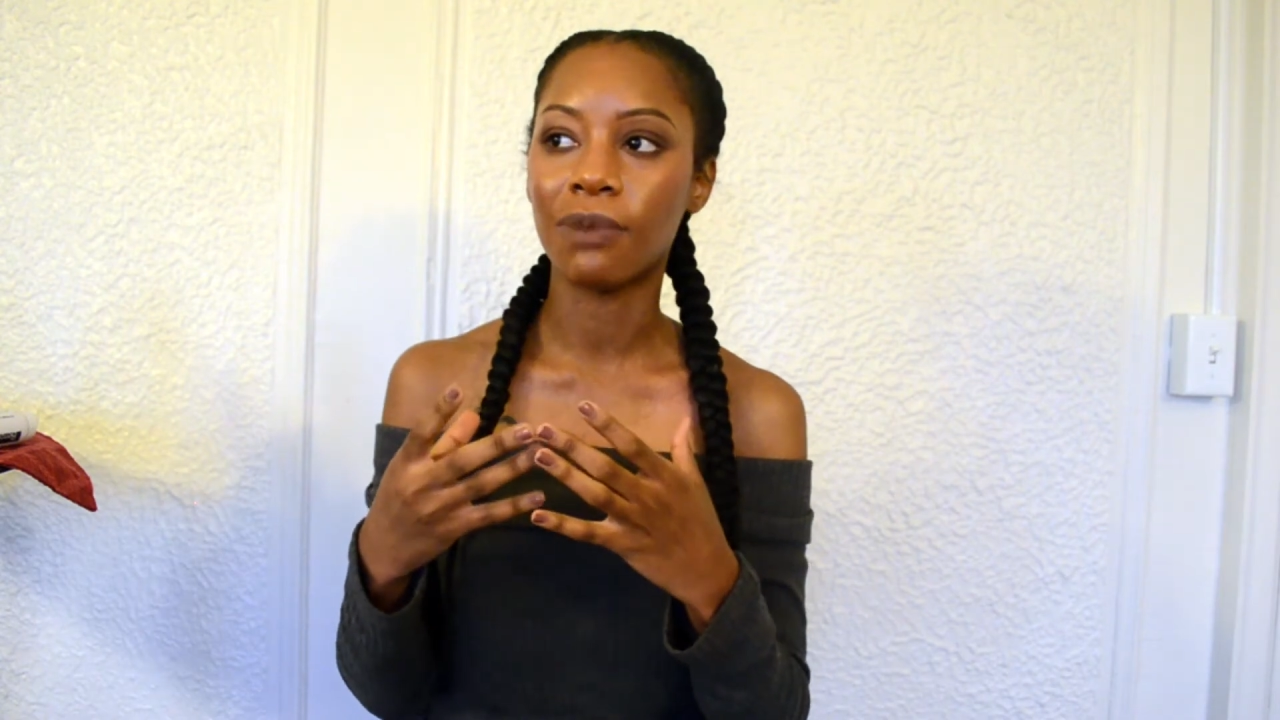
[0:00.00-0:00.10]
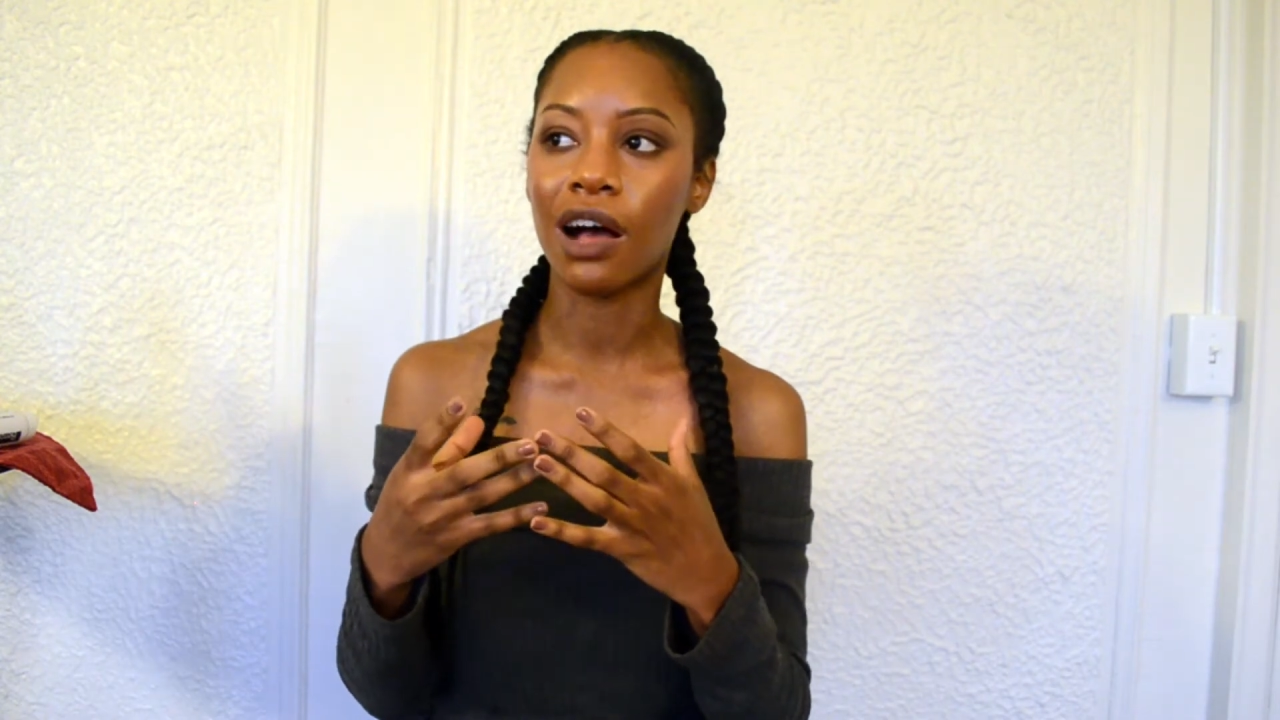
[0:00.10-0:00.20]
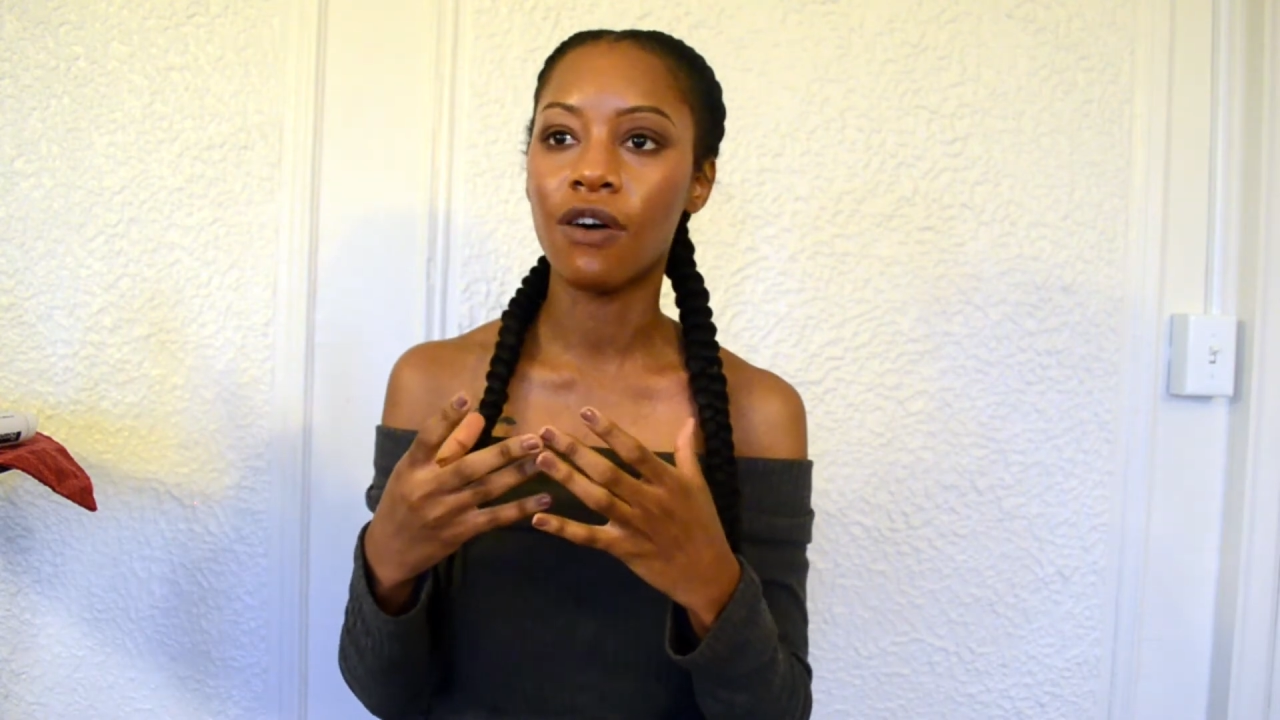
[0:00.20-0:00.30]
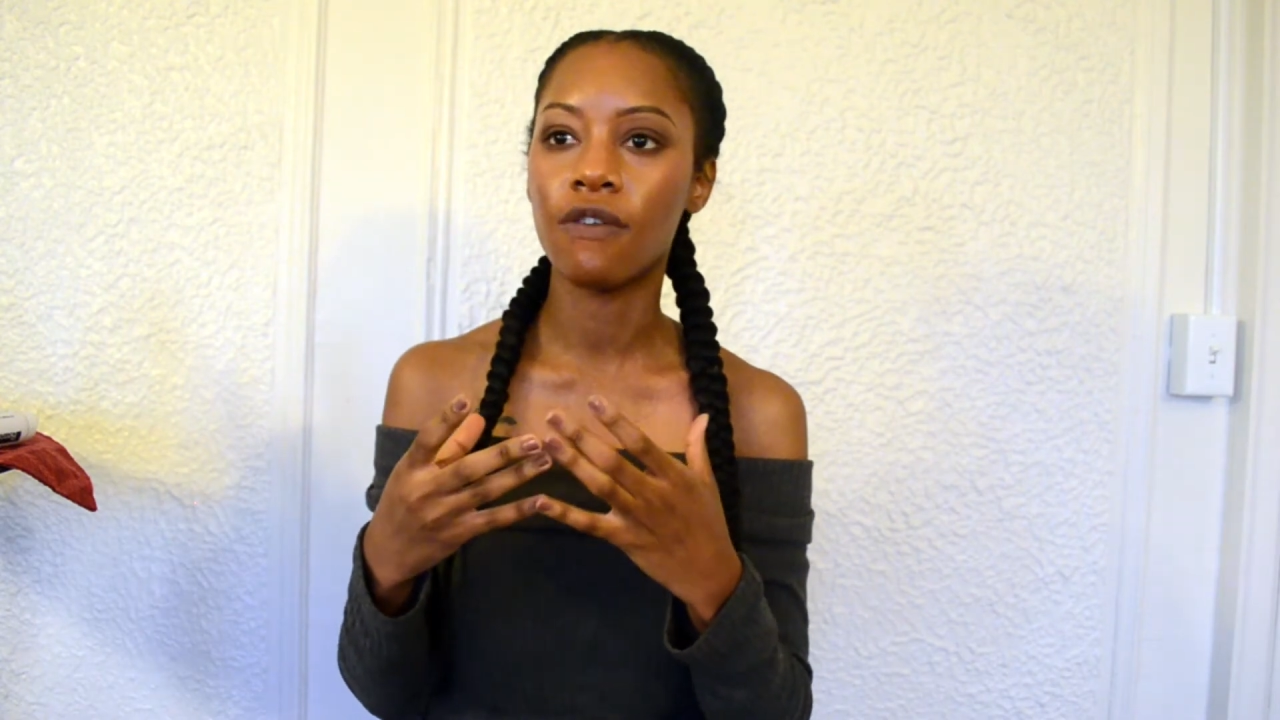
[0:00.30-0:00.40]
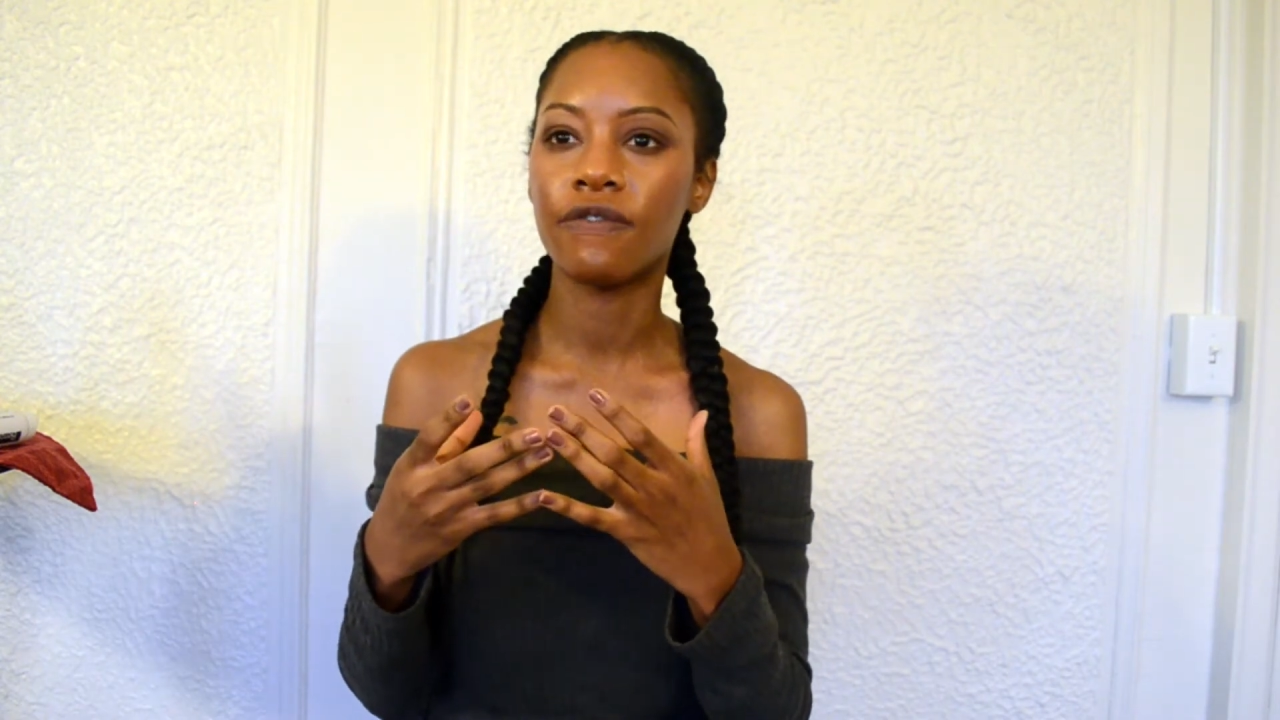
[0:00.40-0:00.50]

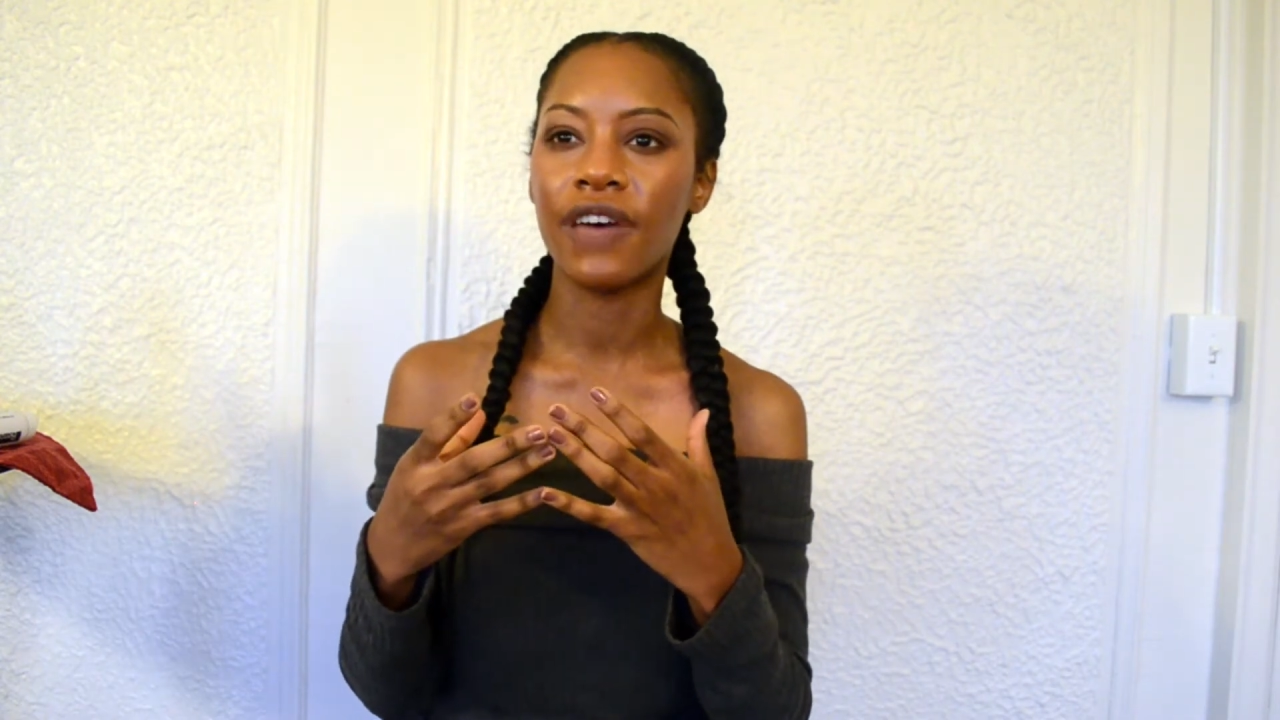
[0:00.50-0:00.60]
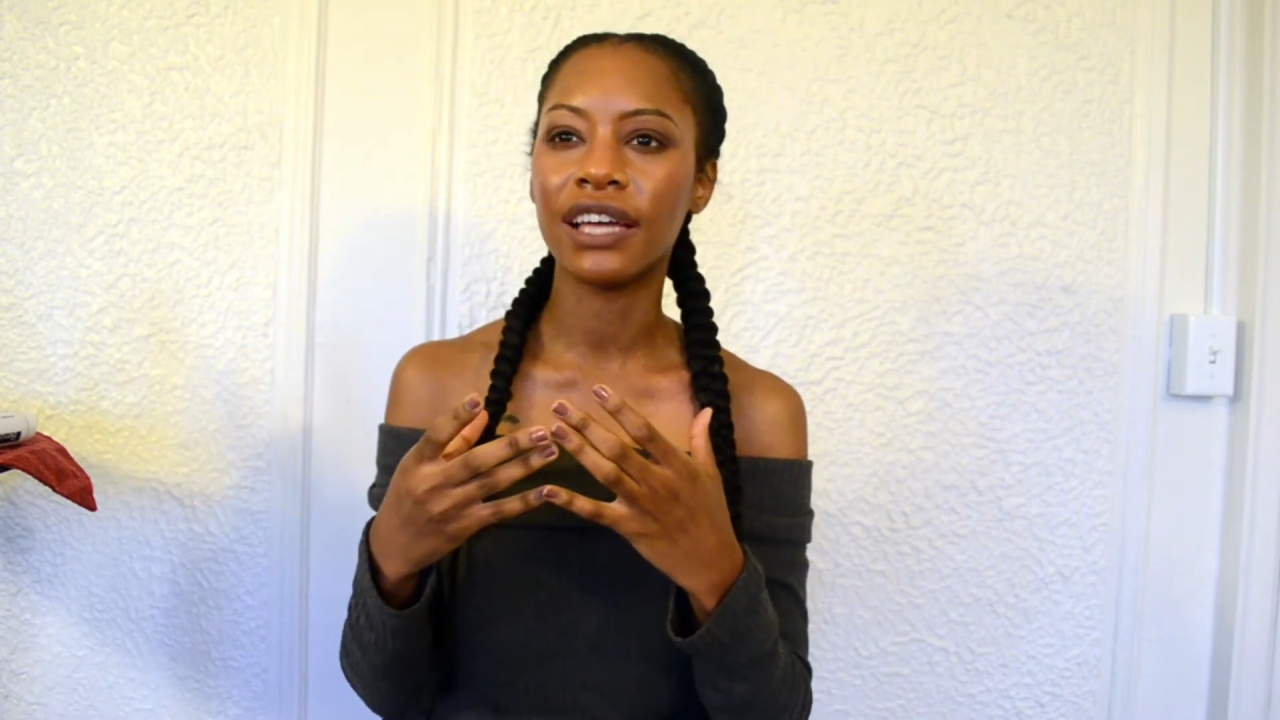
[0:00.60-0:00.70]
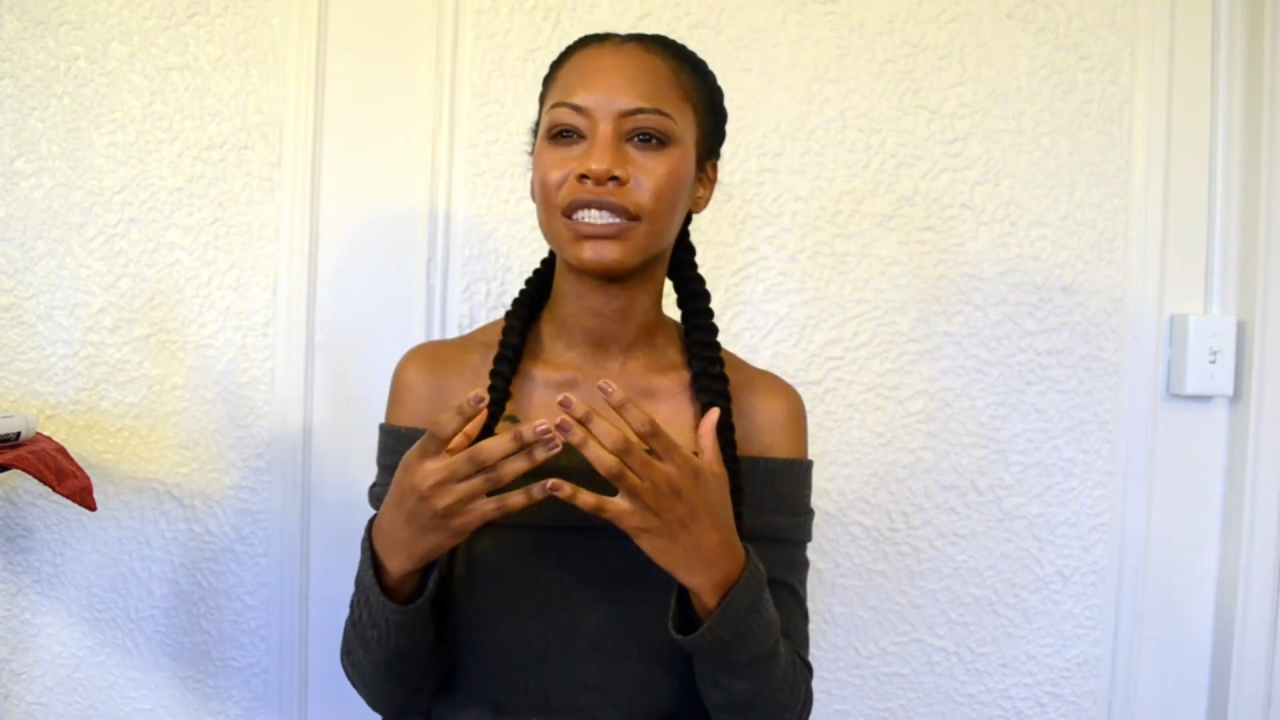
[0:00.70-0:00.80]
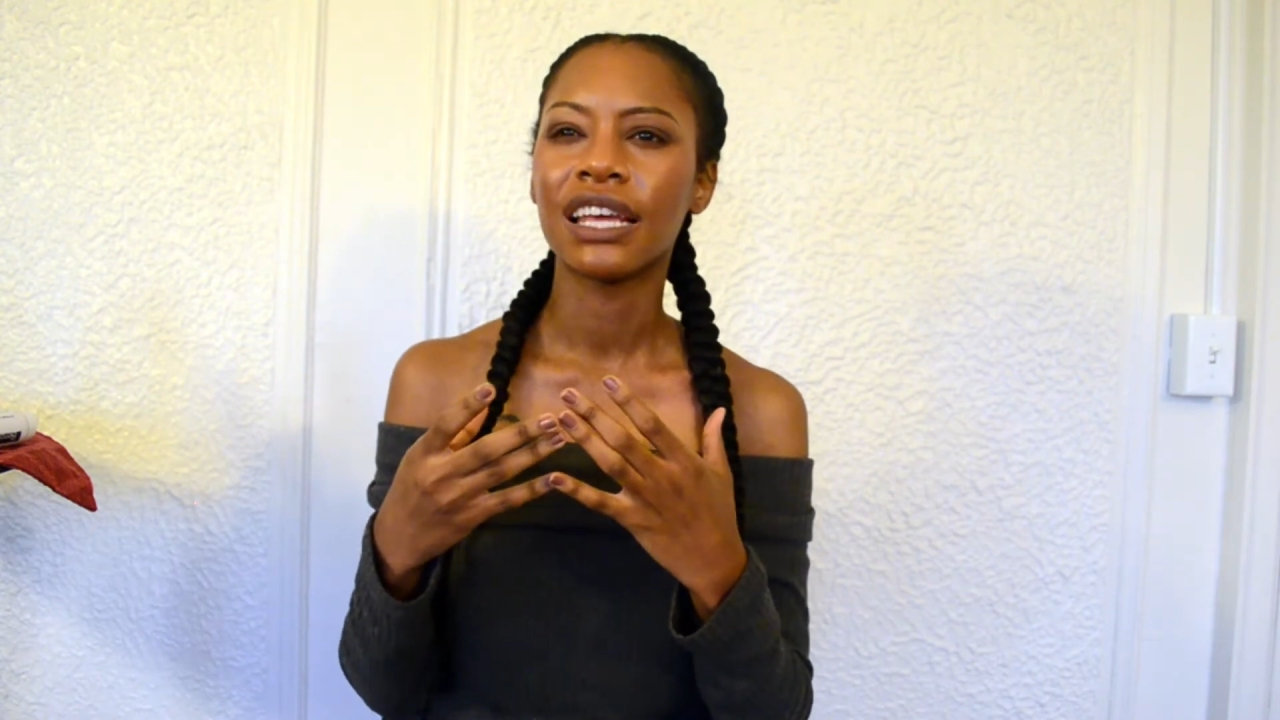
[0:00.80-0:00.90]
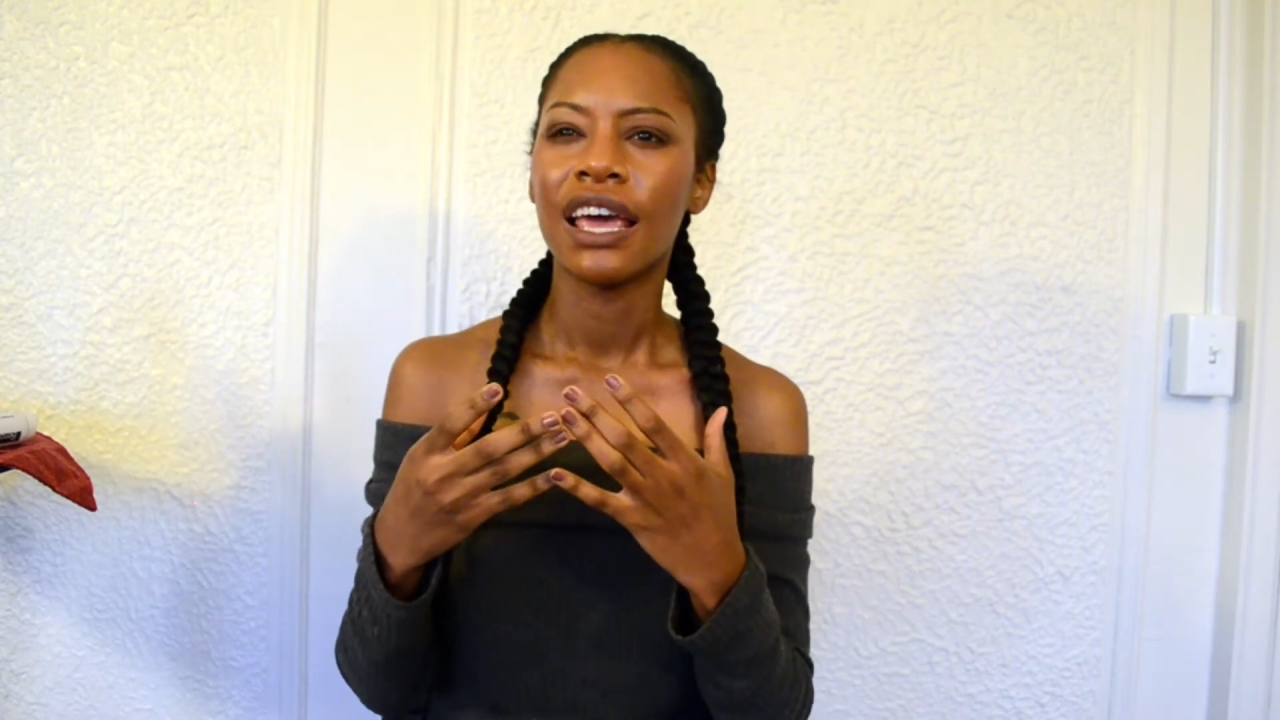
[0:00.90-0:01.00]
my own face.